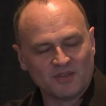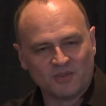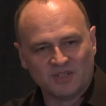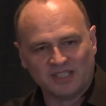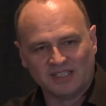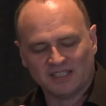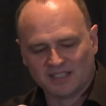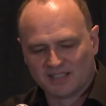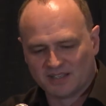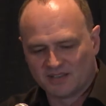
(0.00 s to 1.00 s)
The
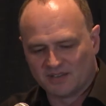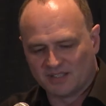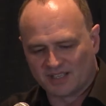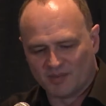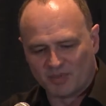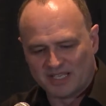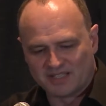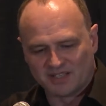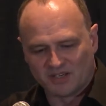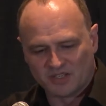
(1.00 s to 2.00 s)

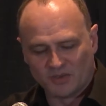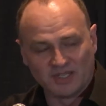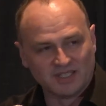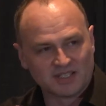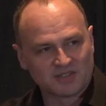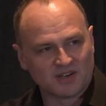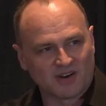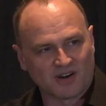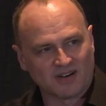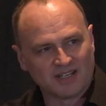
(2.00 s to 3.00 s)
companies that are doing this
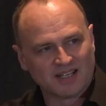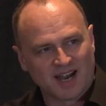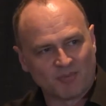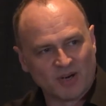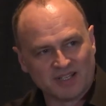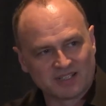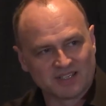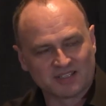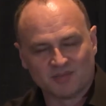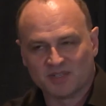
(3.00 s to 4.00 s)
are operating the
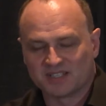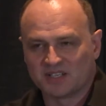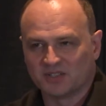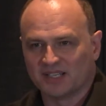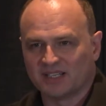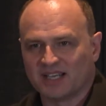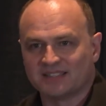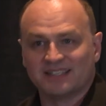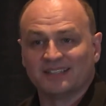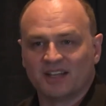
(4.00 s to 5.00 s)
system essentially at
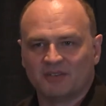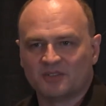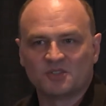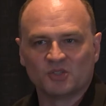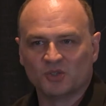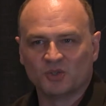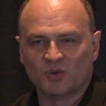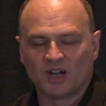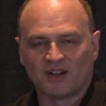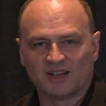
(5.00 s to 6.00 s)
SAE level 2,
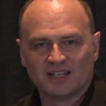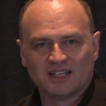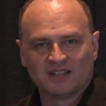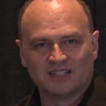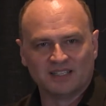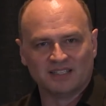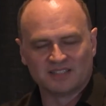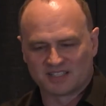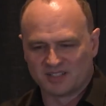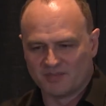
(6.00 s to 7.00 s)
where the
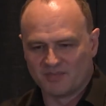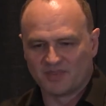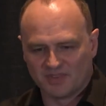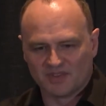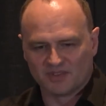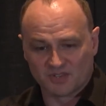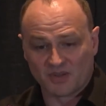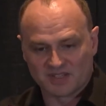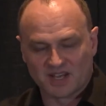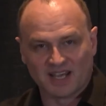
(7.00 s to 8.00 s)
system, so
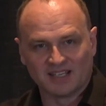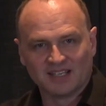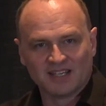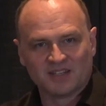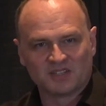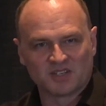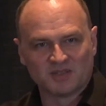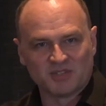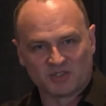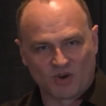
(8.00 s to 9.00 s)
they say, the
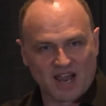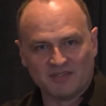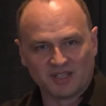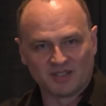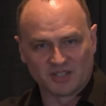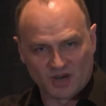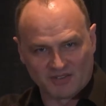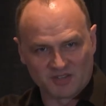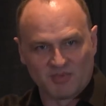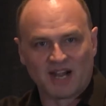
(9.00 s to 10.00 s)
system is driving and the
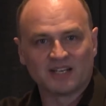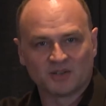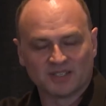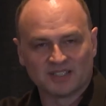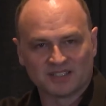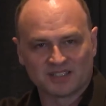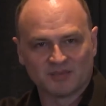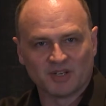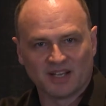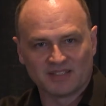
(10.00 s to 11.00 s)
driver's monitoring the
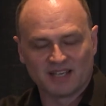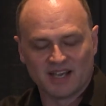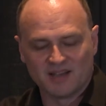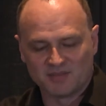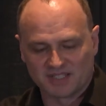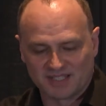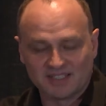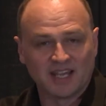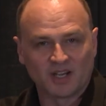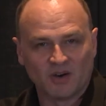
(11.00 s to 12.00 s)
system at all times and can
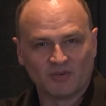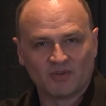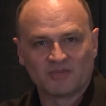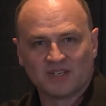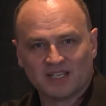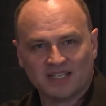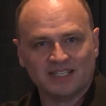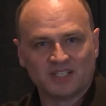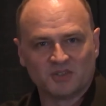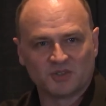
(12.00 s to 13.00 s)
take over if
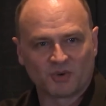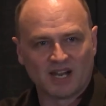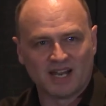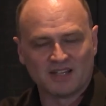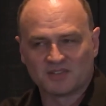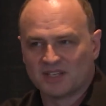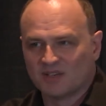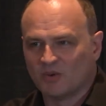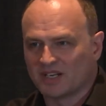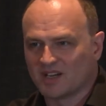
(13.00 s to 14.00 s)
any issues arise.
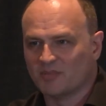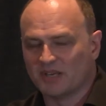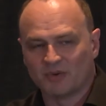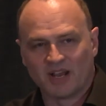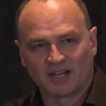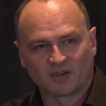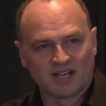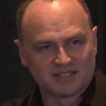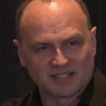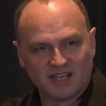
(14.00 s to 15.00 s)
One company ran
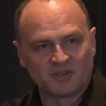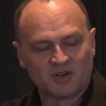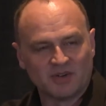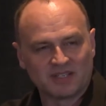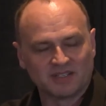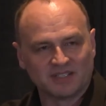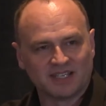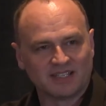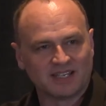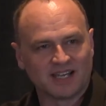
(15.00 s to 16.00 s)
across the country recently
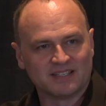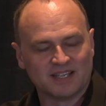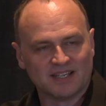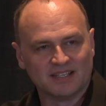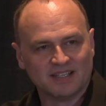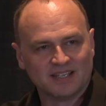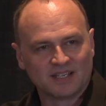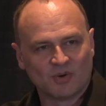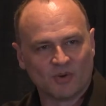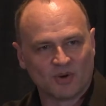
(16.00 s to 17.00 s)
on the I-10
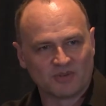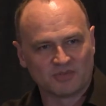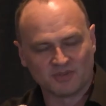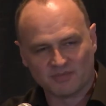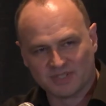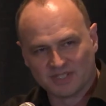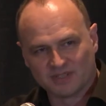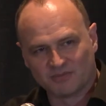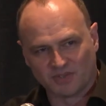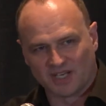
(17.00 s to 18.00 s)
corridor from
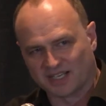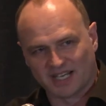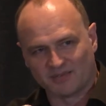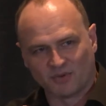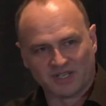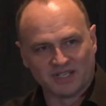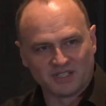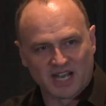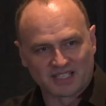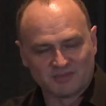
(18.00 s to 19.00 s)
California to
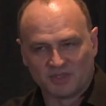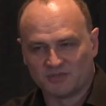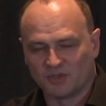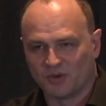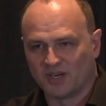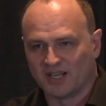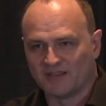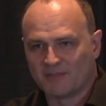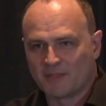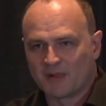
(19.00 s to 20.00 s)
Jacksonville,
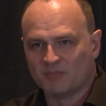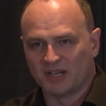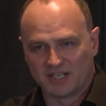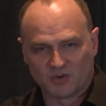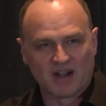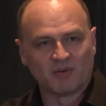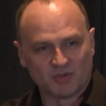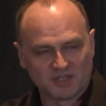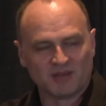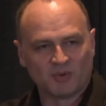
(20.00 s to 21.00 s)
Florida, but a driver
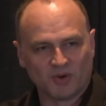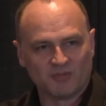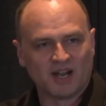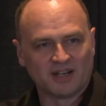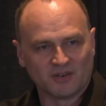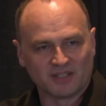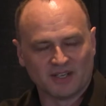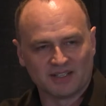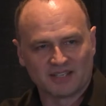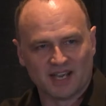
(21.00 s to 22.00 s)
was on board monitoring at
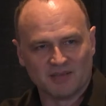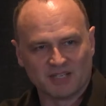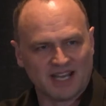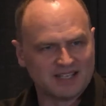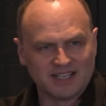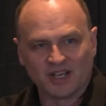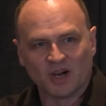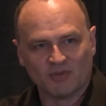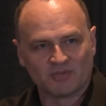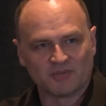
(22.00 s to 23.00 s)
all times and had to take
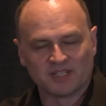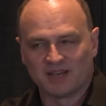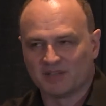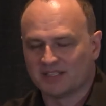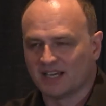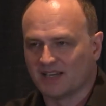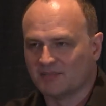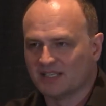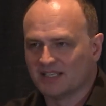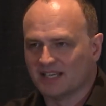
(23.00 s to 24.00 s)
over from time to time.
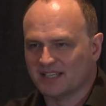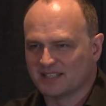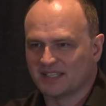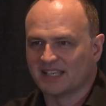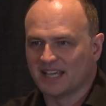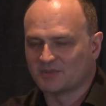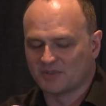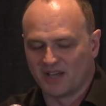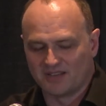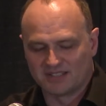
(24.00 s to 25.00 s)
And this is the case
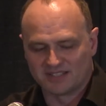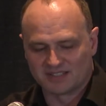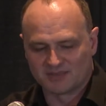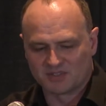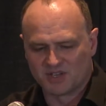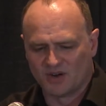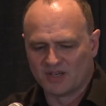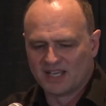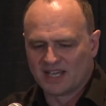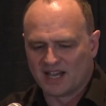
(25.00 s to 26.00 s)
with all these systems.
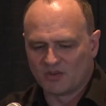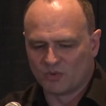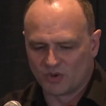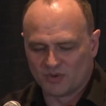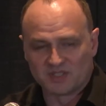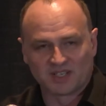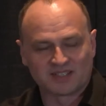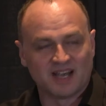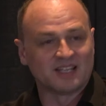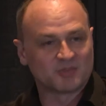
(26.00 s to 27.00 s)
So it's an
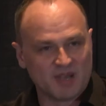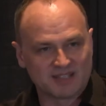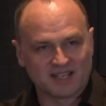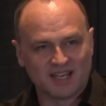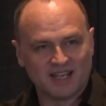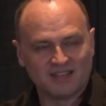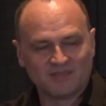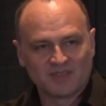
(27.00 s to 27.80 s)
exciting space ahead.